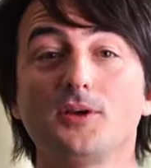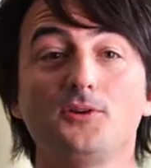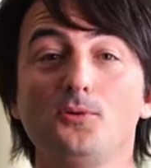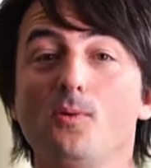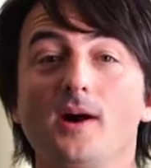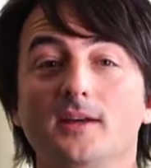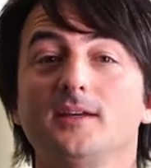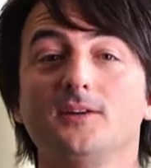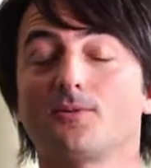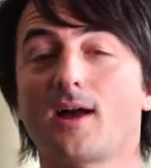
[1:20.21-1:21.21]
that you want
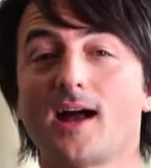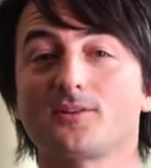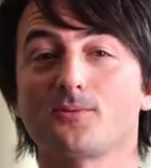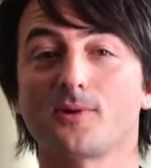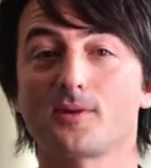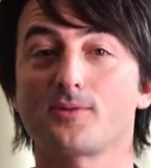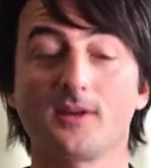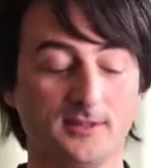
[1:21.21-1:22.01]
to interact with